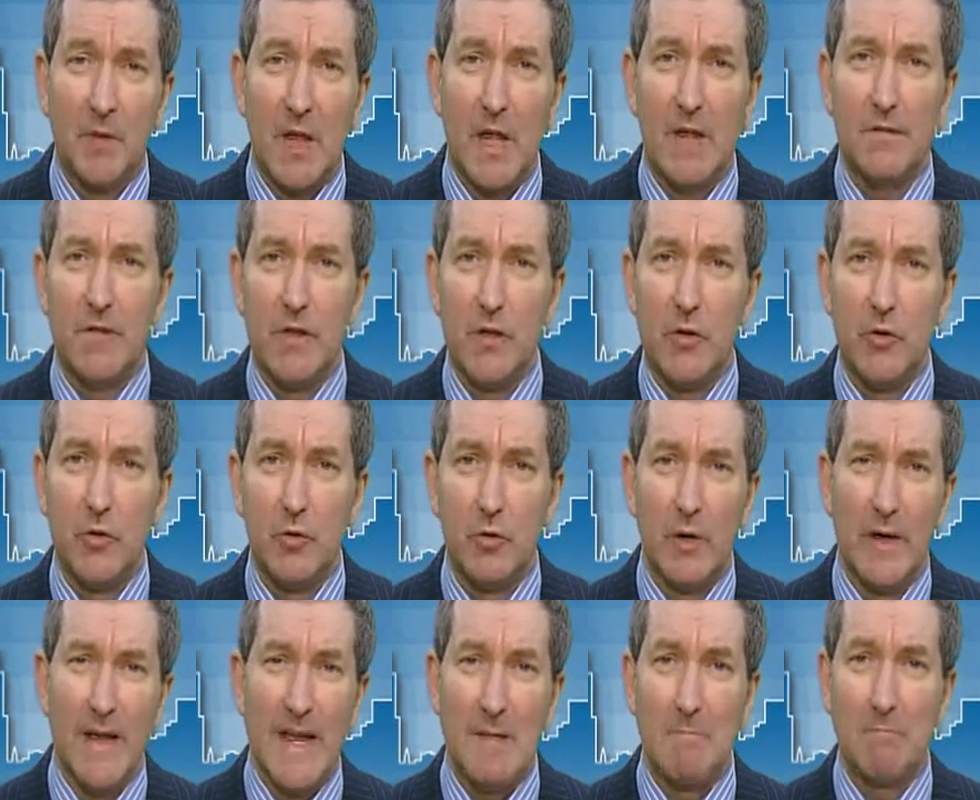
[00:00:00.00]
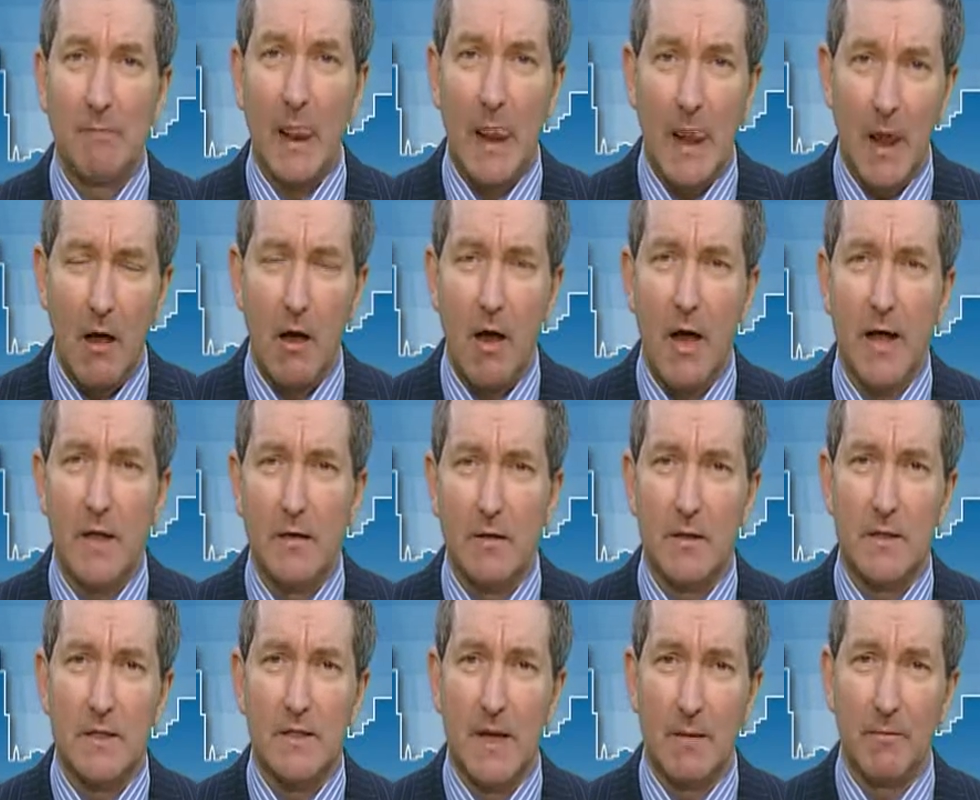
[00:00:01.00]
If you imply
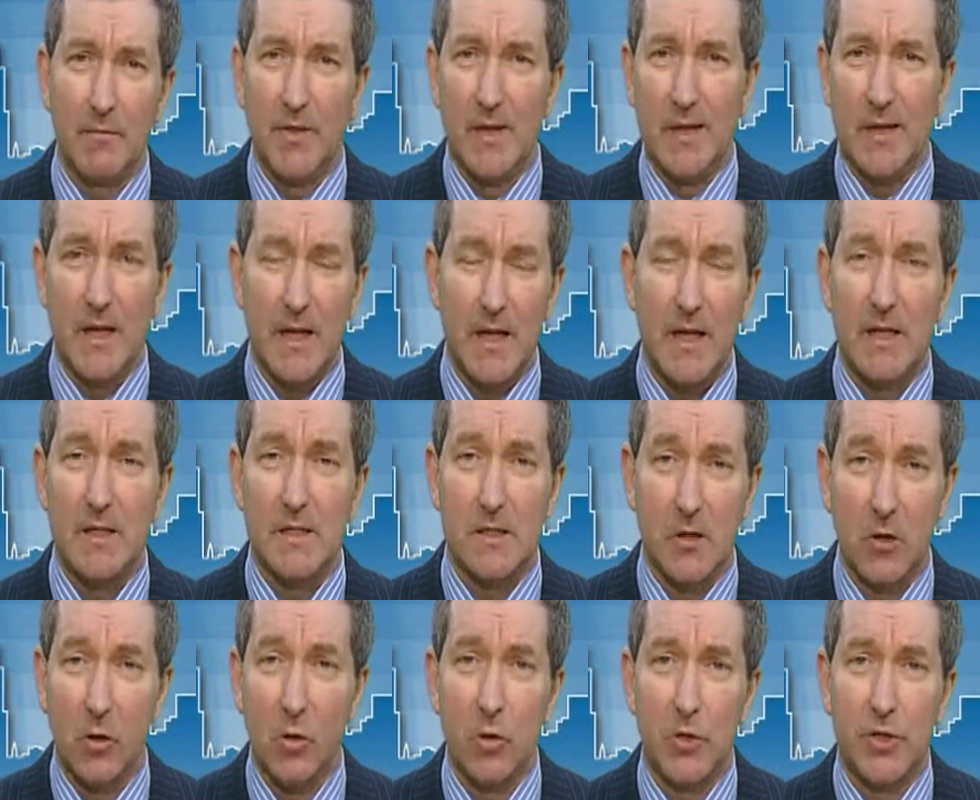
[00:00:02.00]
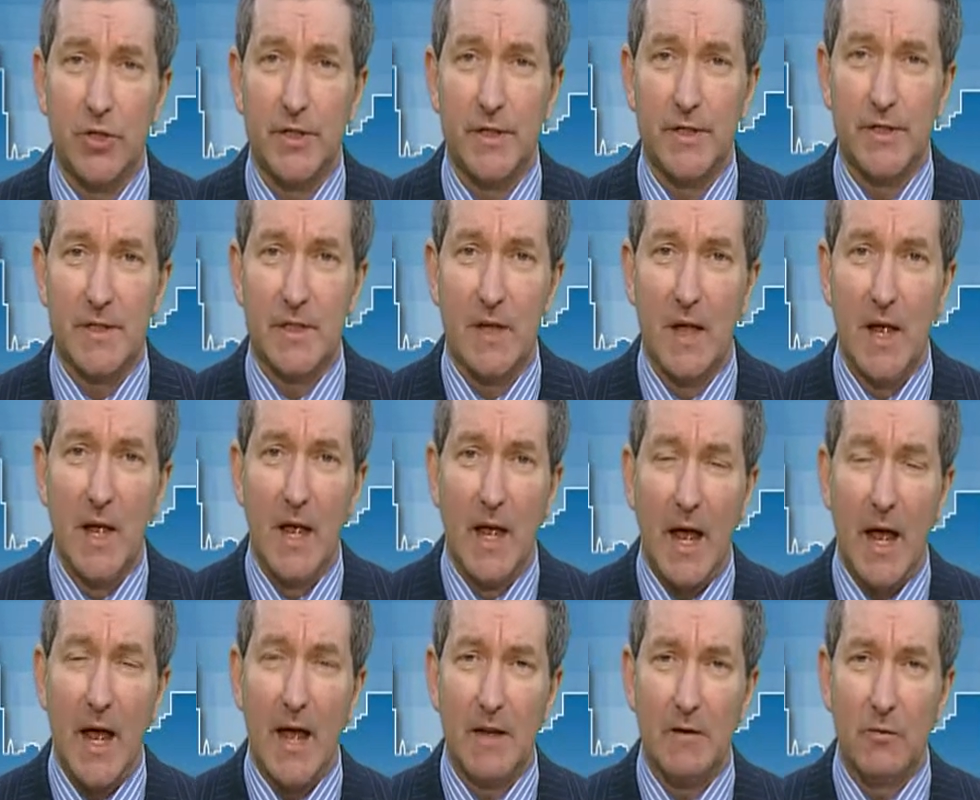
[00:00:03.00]
that something is cautious,
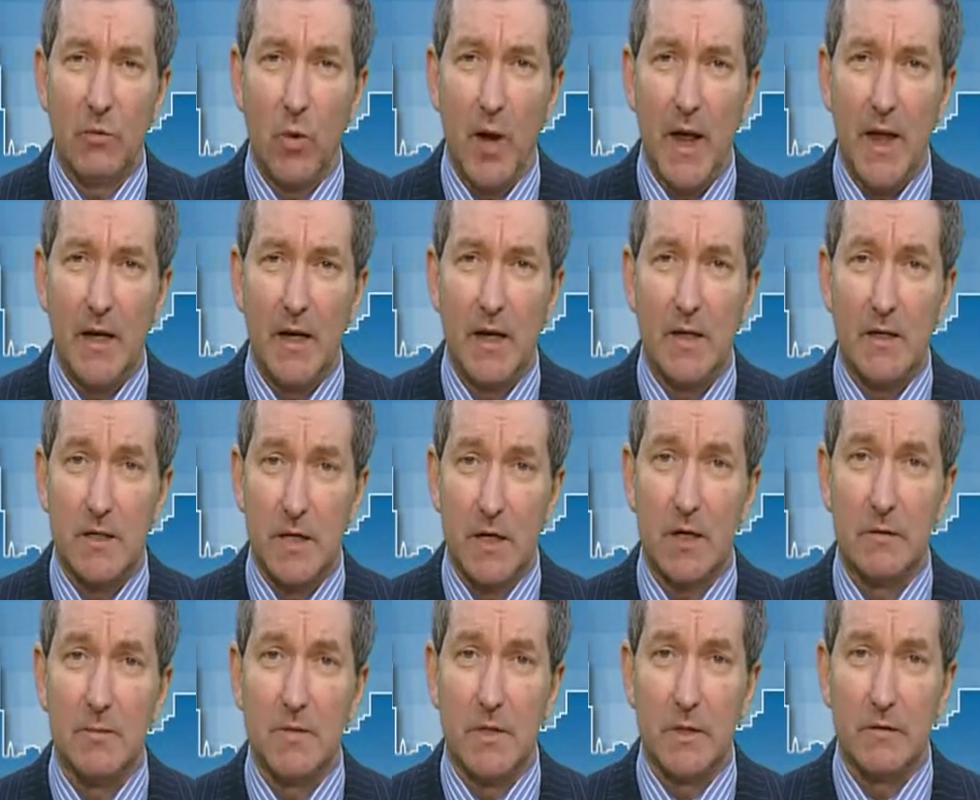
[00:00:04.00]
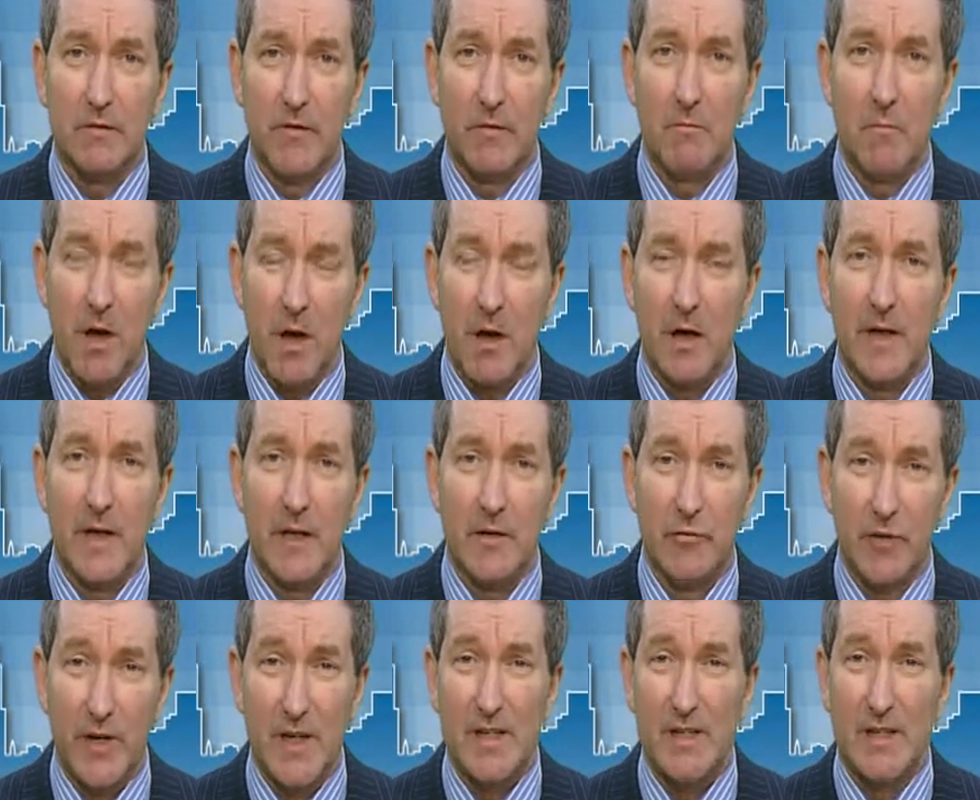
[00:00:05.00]
and when in terms of market
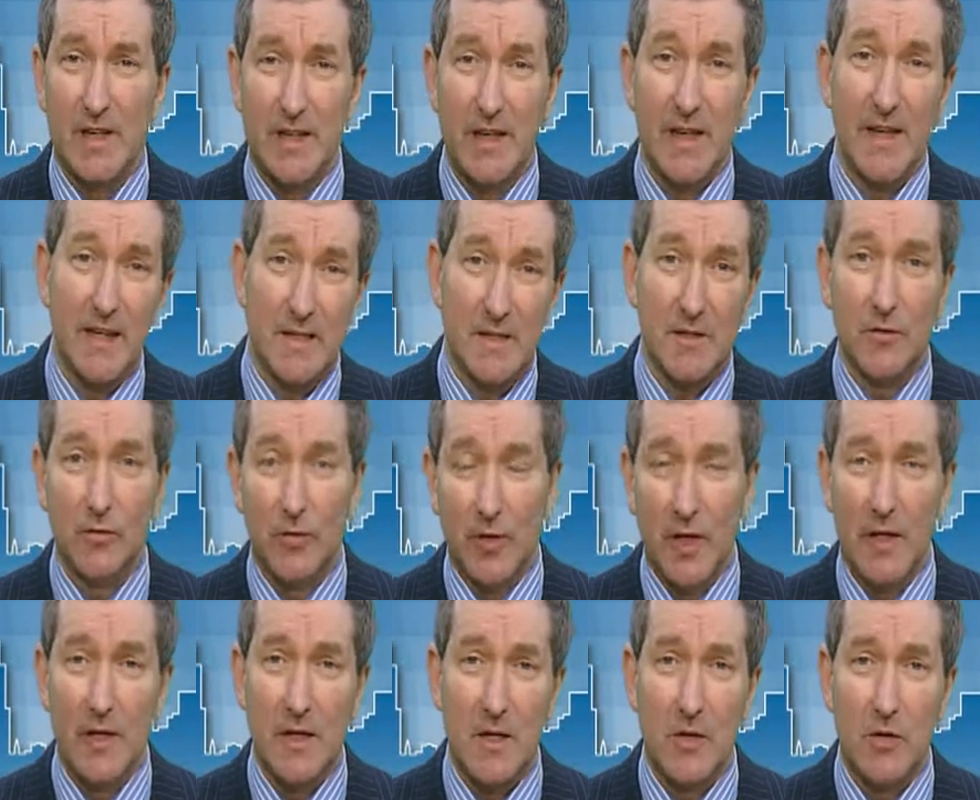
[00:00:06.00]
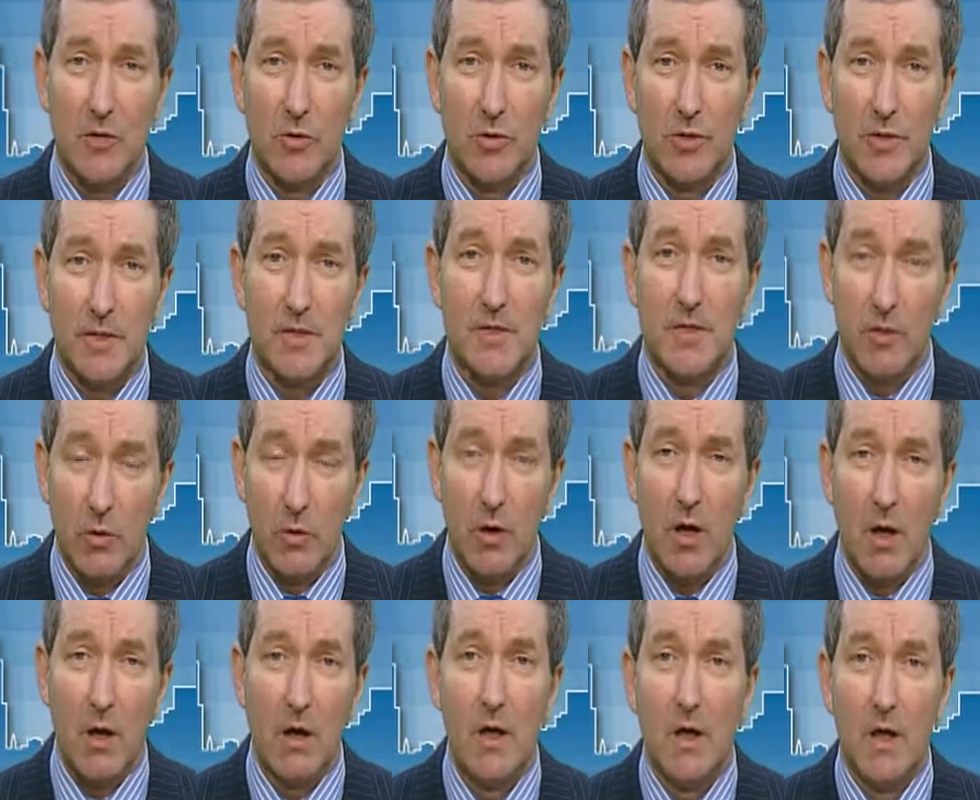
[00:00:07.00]
risk it isn't really cautious, you
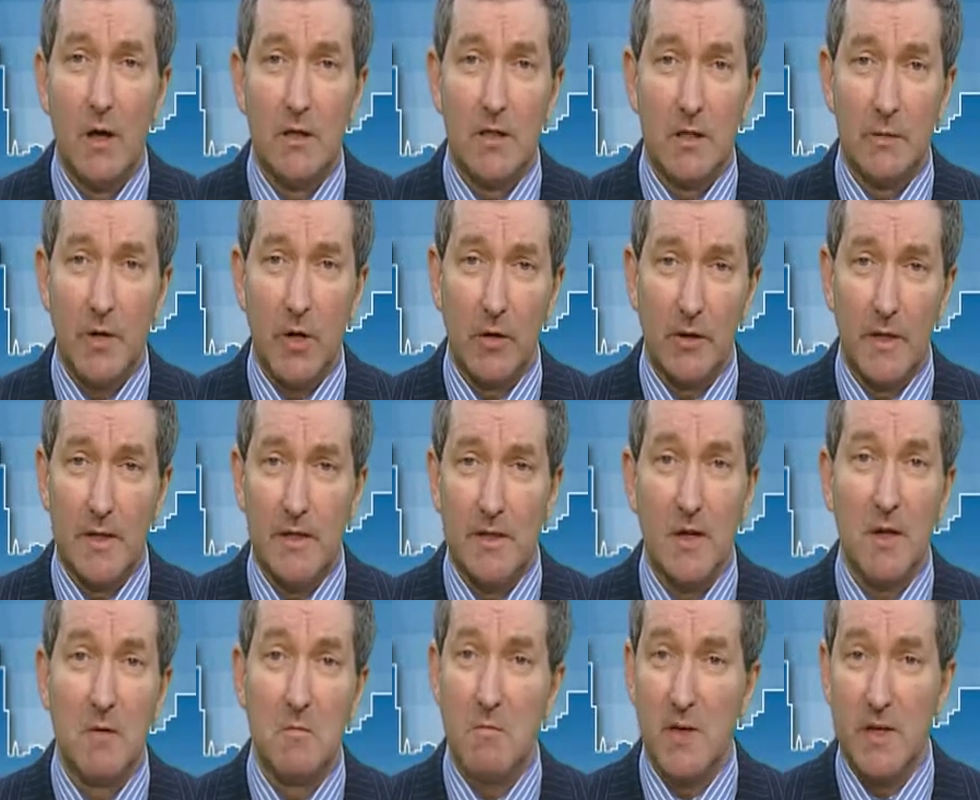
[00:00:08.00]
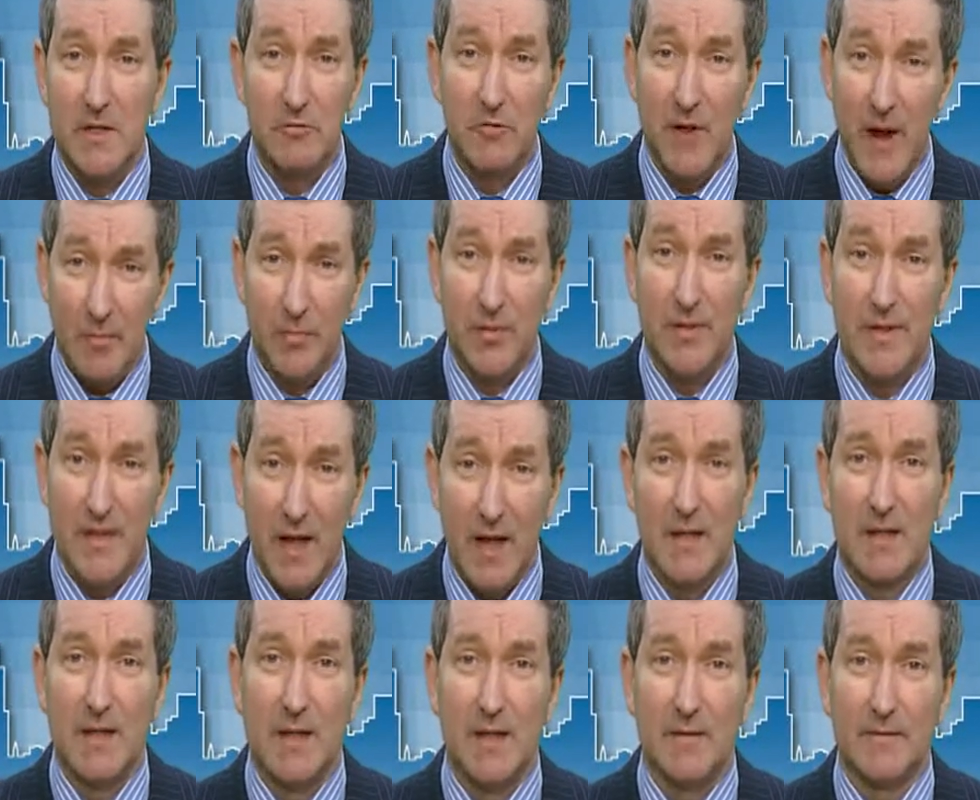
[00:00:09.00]
are, to be honest,
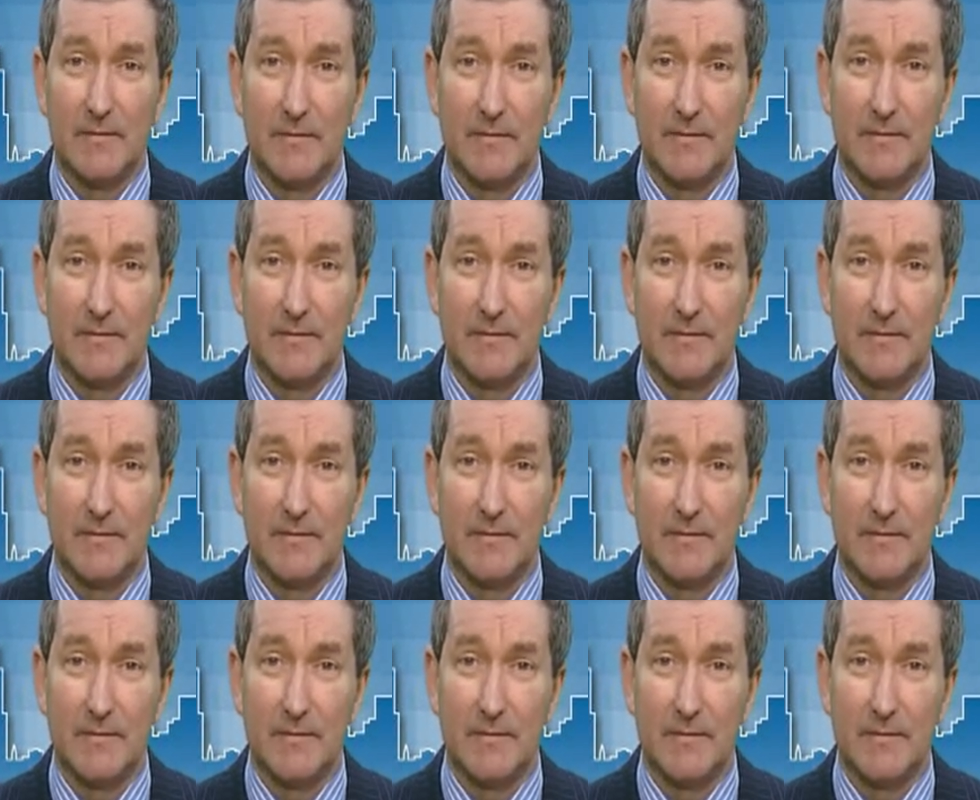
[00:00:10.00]
misrepresenting.